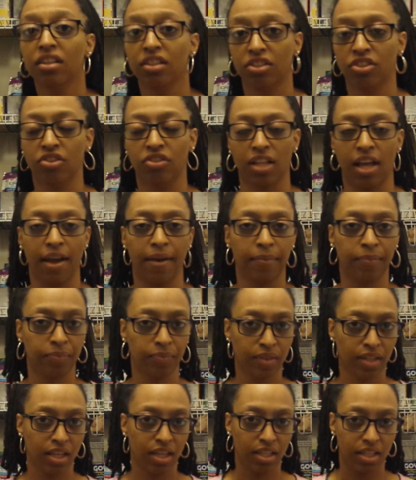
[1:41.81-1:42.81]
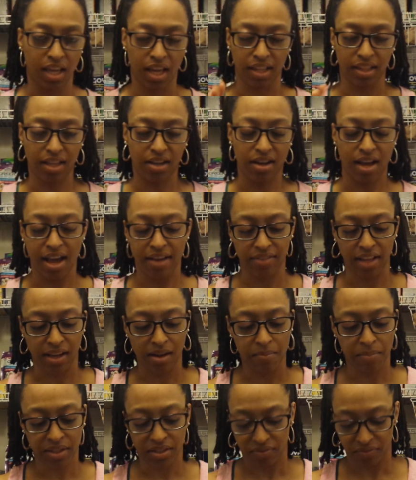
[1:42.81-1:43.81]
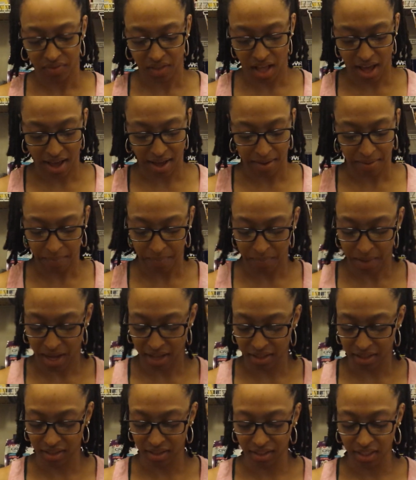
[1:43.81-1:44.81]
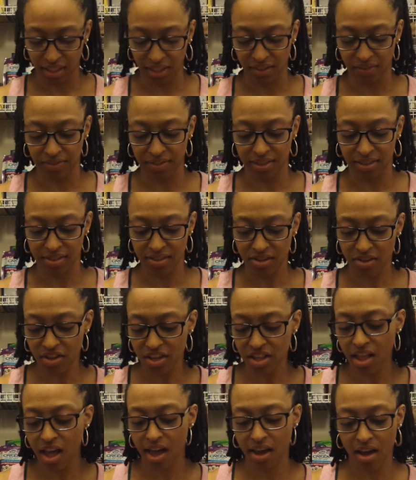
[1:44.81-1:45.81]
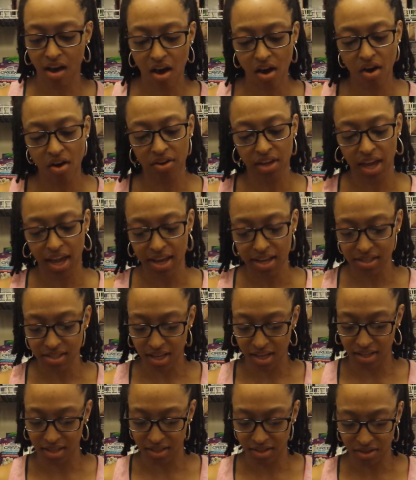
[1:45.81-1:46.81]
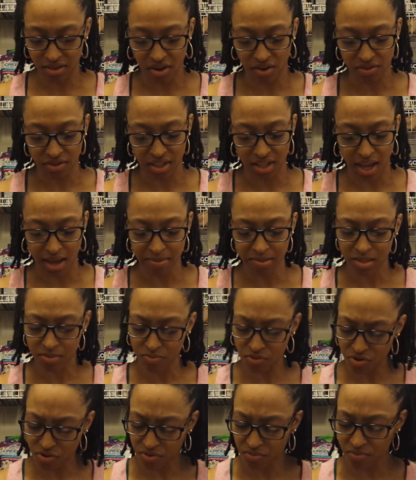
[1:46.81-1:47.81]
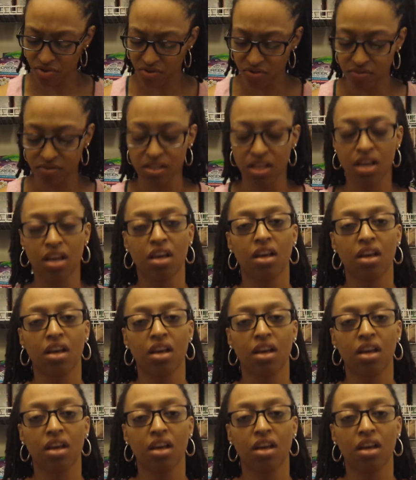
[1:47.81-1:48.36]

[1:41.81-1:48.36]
No lie. Yeah, they'll have like a butterfly by the leaves. And so you're like, oh, okay. And you know, the name Smooth Moves.